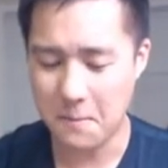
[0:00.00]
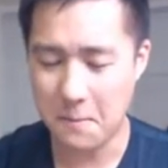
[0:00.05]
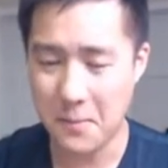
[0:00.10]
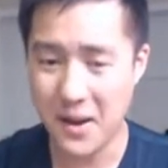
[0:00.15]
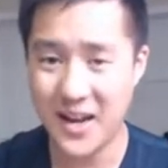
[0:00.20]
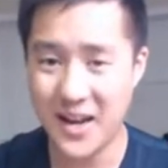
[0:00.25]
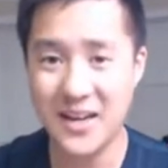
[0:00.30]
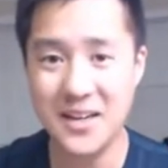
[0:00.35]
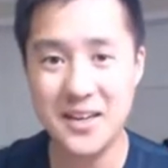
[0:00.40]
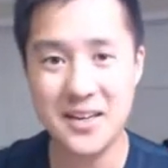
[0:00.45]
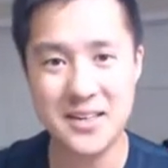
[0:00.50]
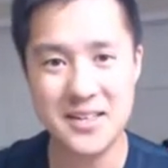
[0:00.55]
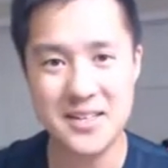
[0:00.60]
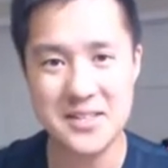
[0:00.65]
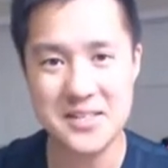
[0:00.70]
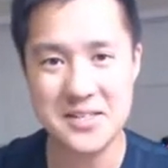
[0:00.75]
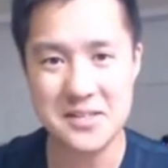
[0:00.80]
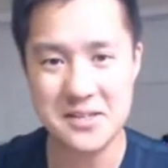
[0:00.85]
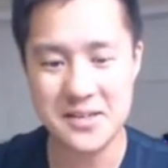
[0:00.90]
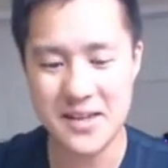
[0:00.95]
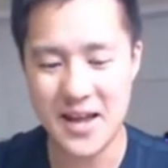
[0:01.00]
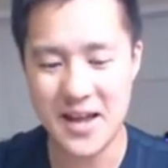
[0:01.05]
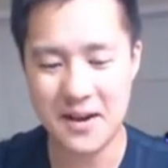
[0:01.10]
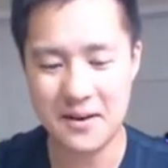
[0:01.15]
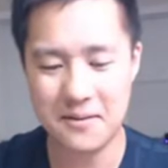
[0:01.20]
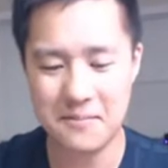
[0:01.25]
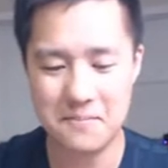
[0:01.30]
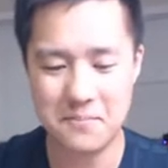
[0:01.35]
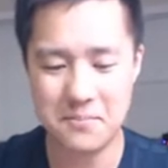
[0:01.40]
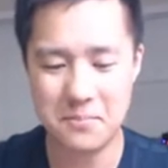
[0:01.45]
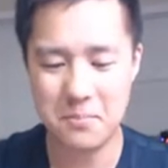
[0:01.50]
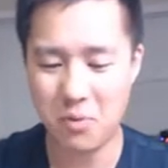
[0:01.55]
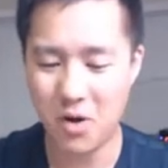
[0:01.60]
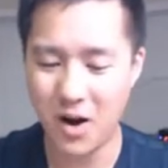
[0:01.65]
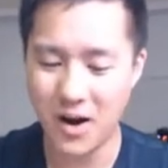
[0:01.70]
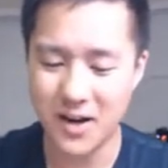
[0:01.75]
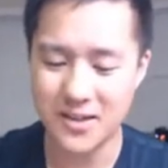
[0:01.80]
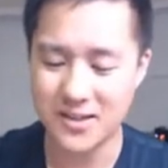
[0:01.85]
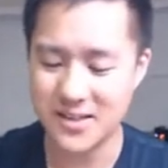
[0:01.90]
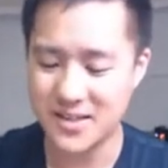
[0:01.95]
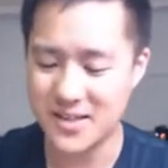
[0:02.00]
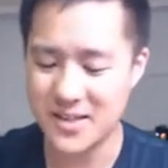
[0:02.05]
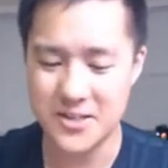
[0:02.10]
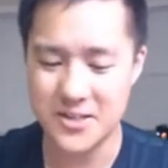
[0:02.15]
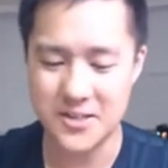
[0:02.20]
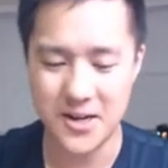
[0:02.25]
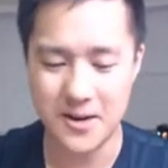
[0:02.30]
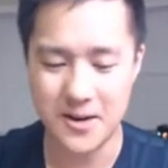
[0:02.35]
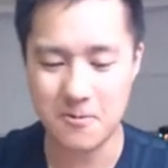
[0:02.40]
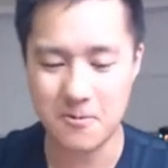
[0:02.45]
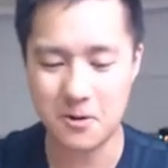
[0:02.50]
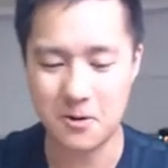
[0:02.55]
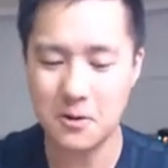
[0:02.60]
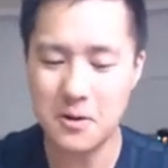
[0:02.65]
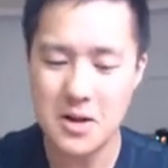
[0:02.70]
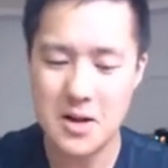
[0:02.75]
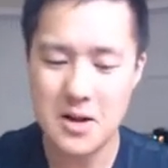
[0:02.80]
pain it is to get product in general,